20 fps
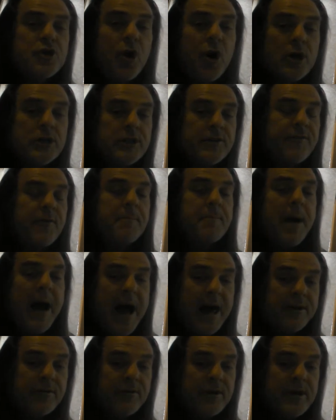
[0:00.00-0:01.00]
of a
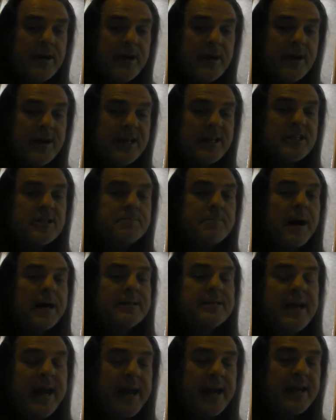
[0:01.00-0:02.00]
battery is
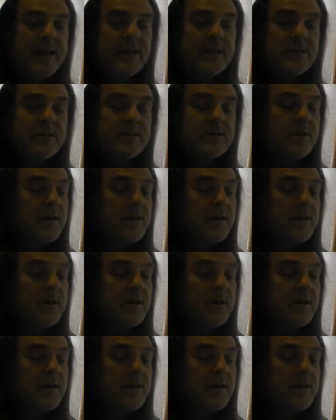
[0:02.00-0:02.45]
spontaneous.